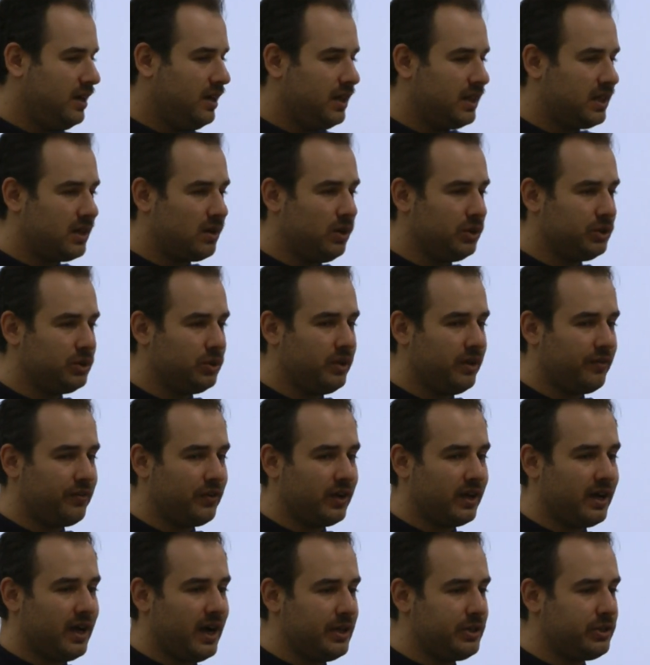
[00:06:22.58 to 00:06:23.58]
There are also
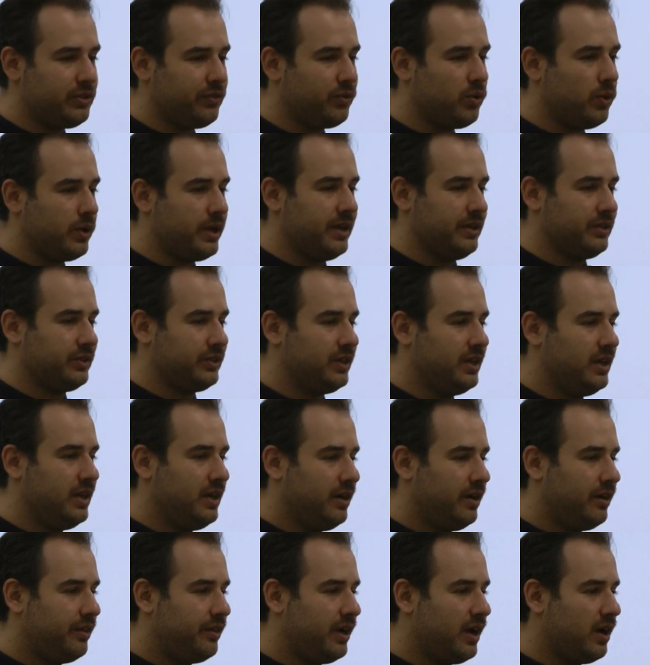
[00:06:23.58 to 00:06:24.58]
different kinds of cookies.
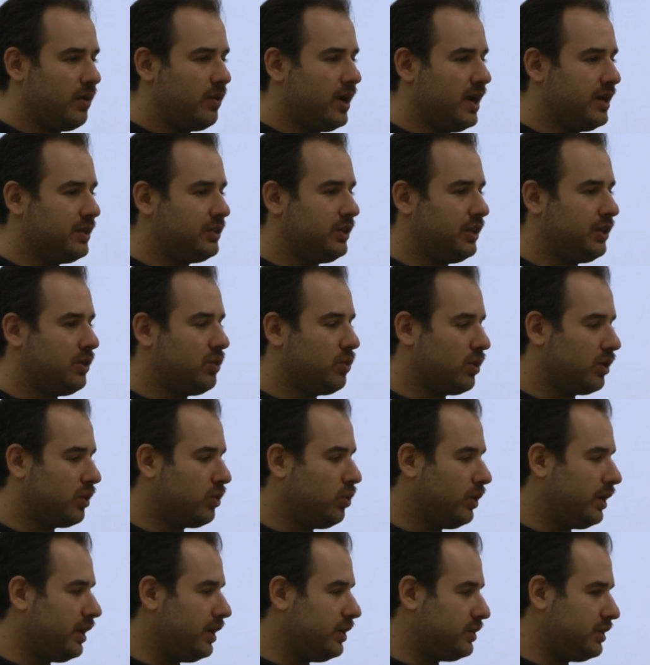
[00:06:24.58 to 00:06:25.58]
There are secure
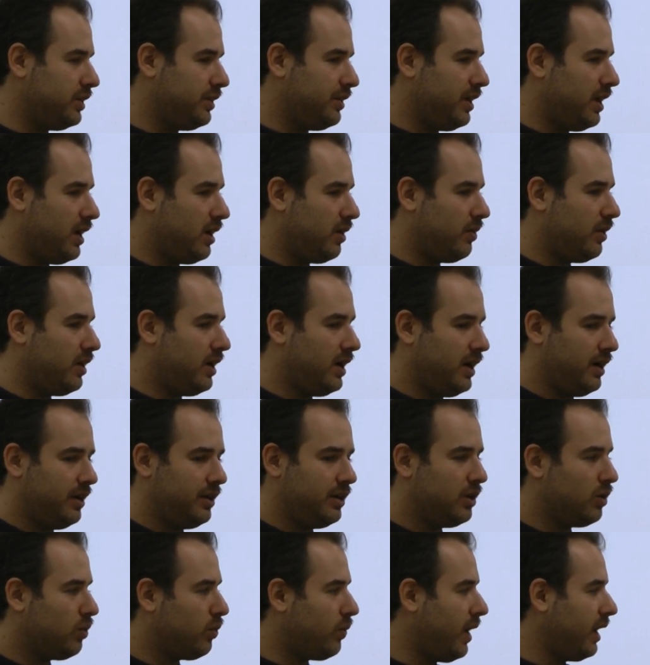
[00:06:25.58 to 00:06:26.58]
cookies and there are,
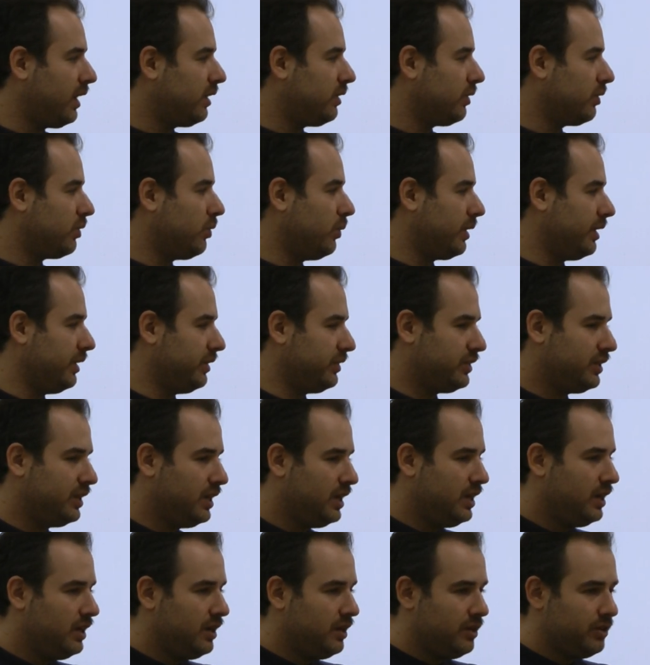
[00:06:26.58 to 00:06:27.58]
regular cookies.
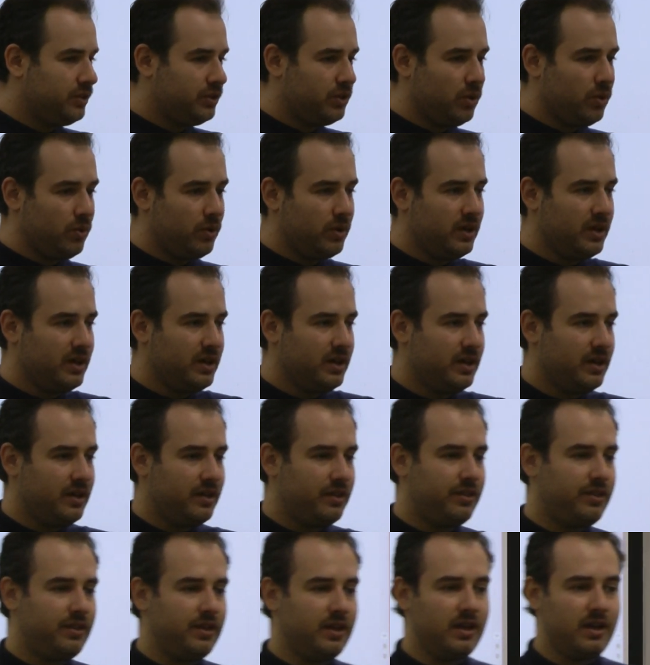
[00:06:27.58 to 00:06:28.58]
So
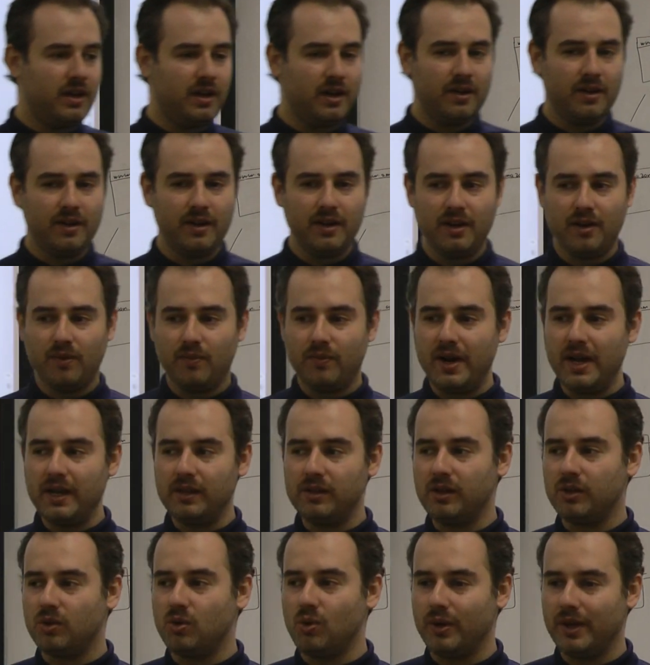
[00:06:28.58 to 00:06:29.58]
the
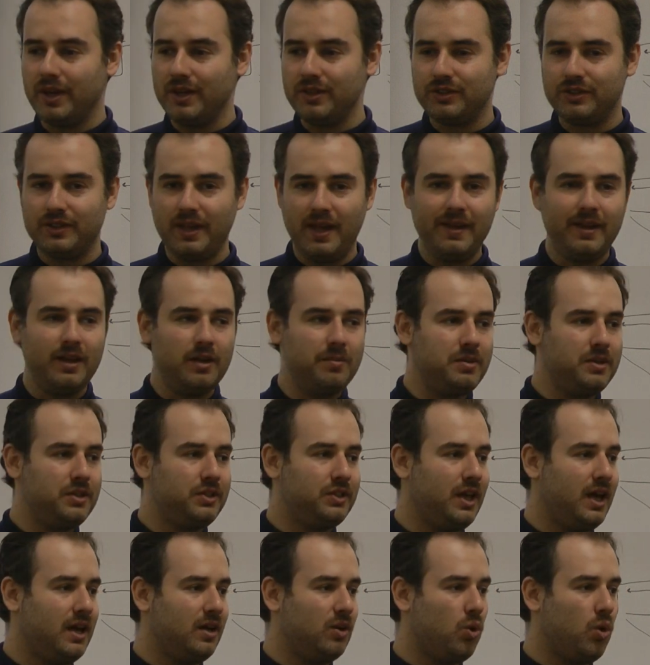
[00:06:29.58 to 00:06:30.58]
regular cookies, they can be
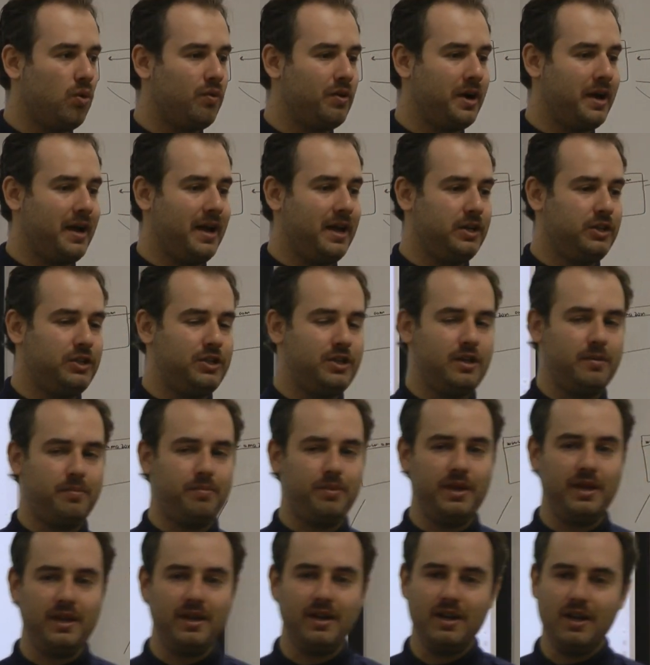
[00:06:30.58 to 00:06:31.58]
sent over
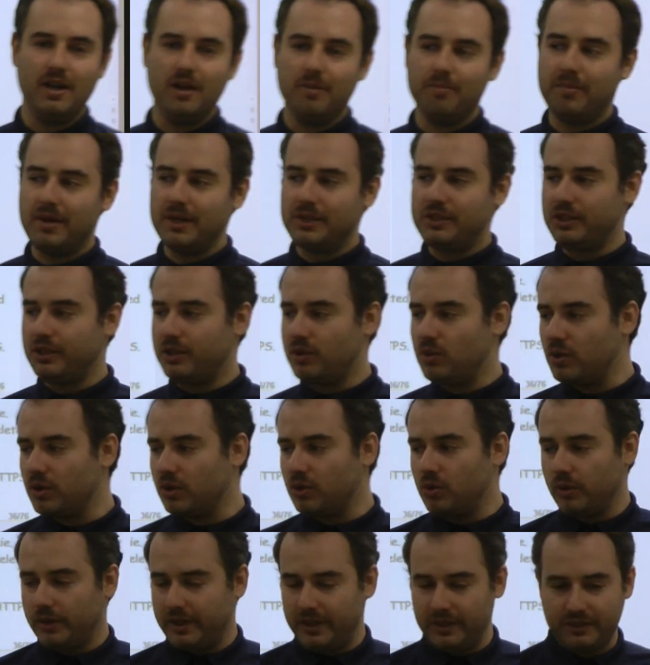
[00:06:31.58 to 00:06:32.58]
HTTP, but secure
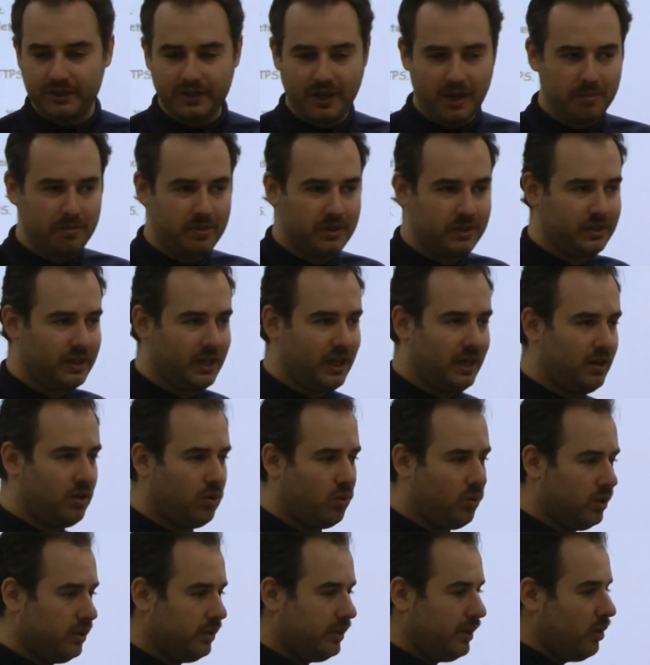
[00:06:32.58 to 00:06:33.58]
cookies can be
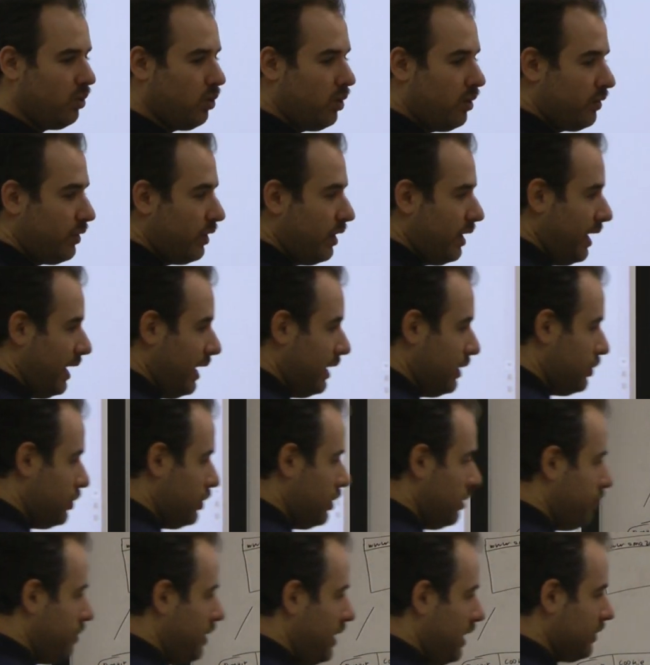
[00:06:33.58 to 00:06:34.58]
sent only over
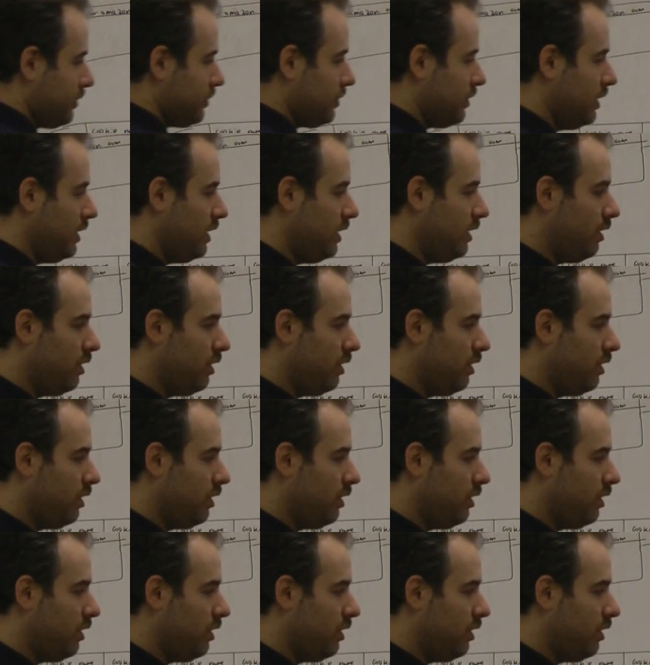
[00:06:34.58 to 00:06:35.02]
HTTPS.